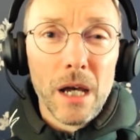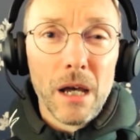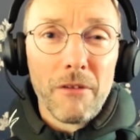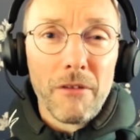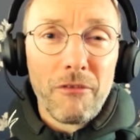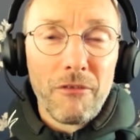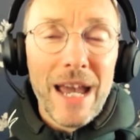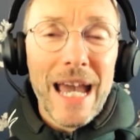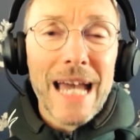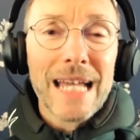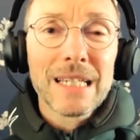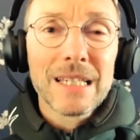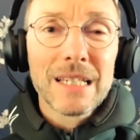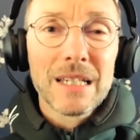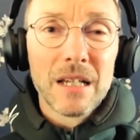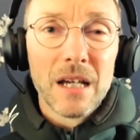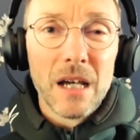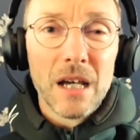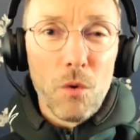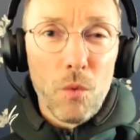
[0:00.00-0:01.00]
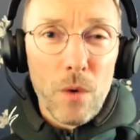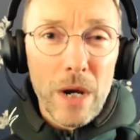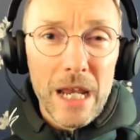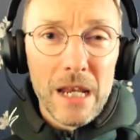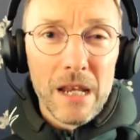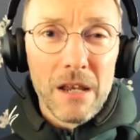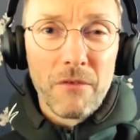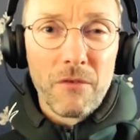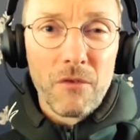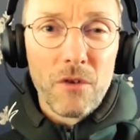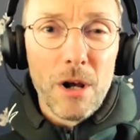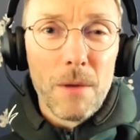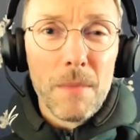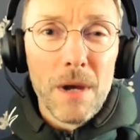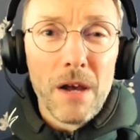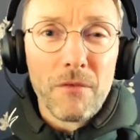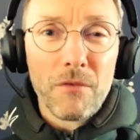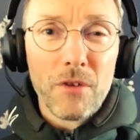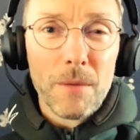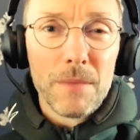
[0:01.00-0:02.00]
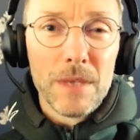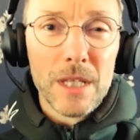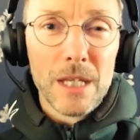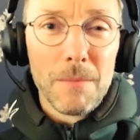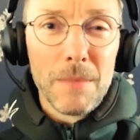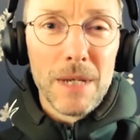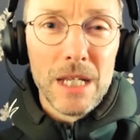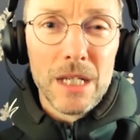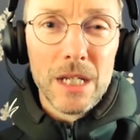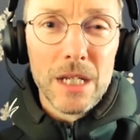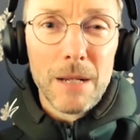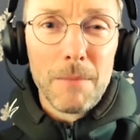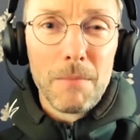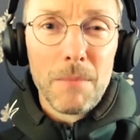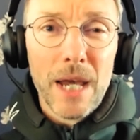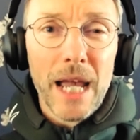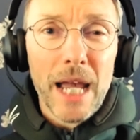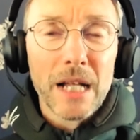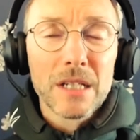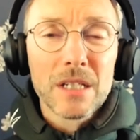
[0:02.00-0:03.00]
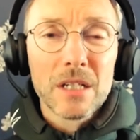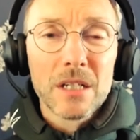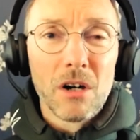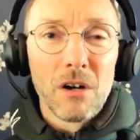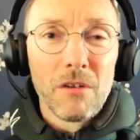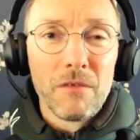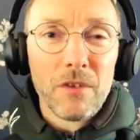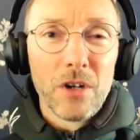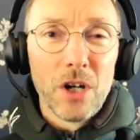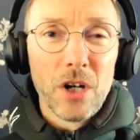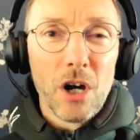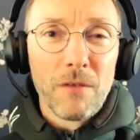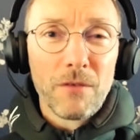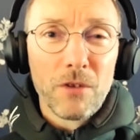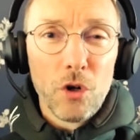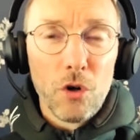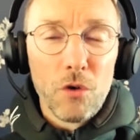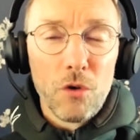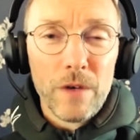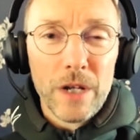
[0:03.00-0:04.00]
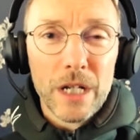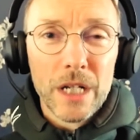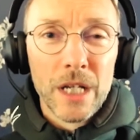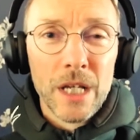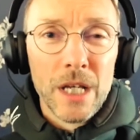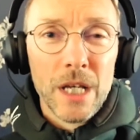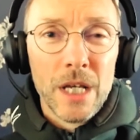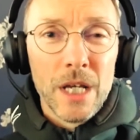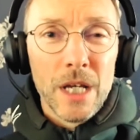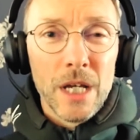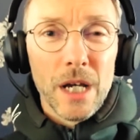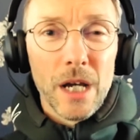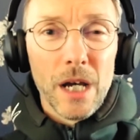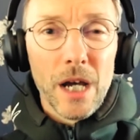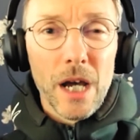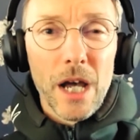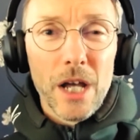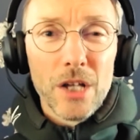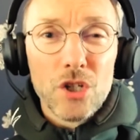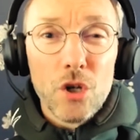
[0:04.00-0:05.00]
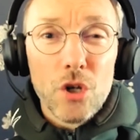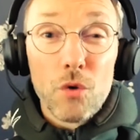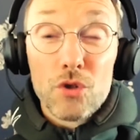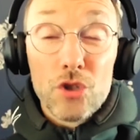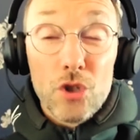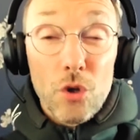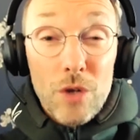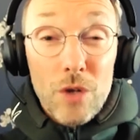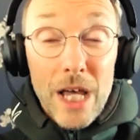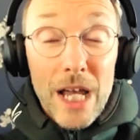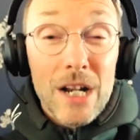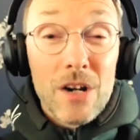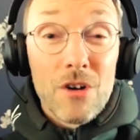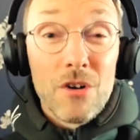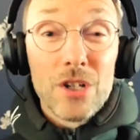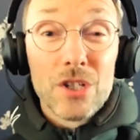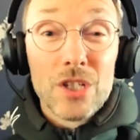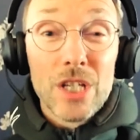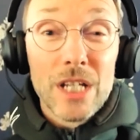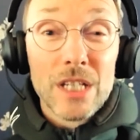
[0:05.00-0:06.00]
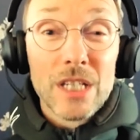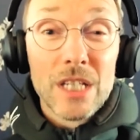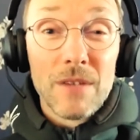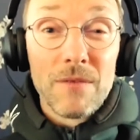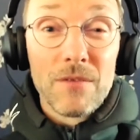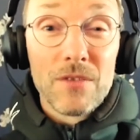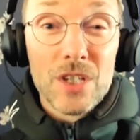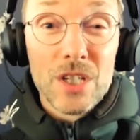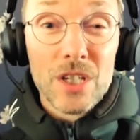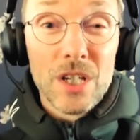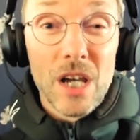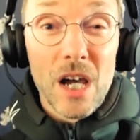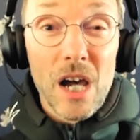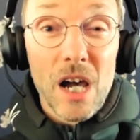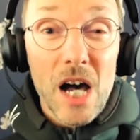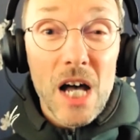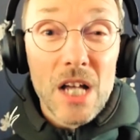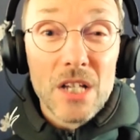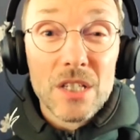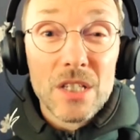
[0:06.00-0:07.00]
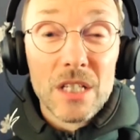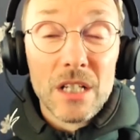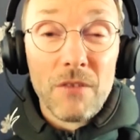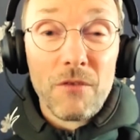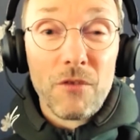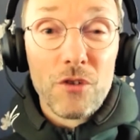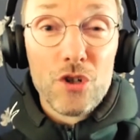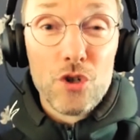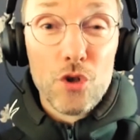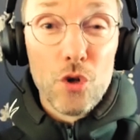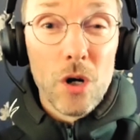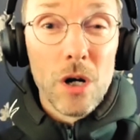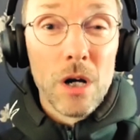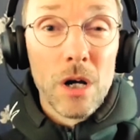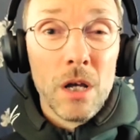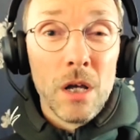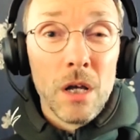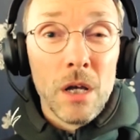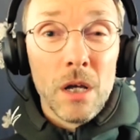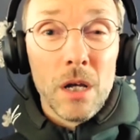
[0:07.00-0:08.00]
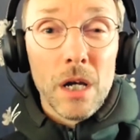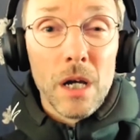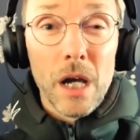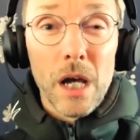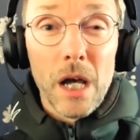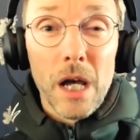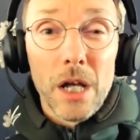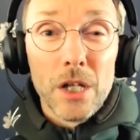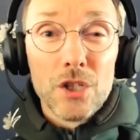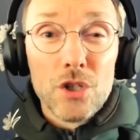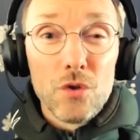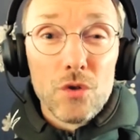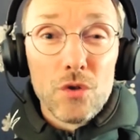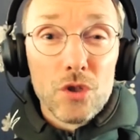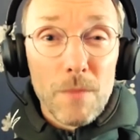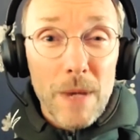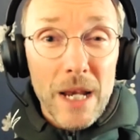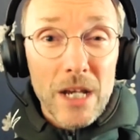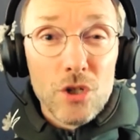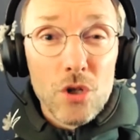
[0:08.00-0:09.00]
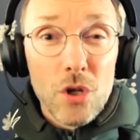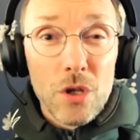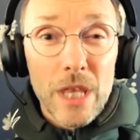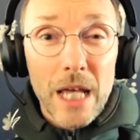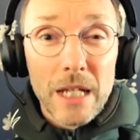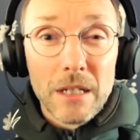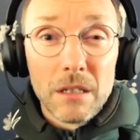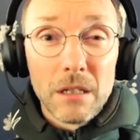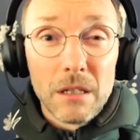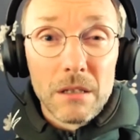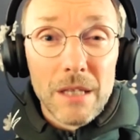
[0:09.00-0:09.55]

fast away from the immediate impacts of COVID. So liner incentives are still for sure to make sure that